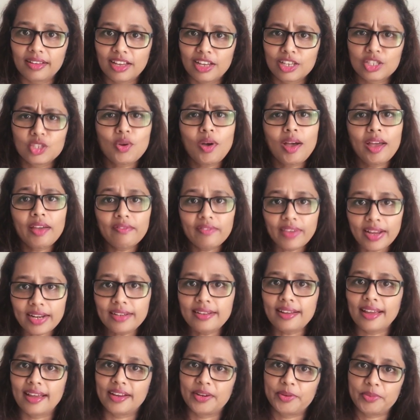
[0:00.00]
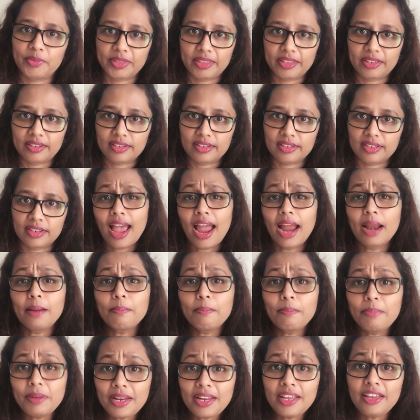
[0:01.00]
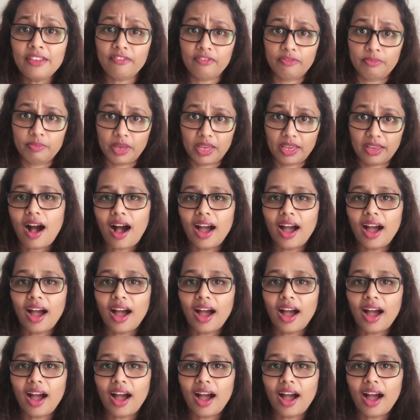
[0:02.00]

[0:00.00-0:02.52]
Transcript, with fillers: So I went ahead with it. And believe me,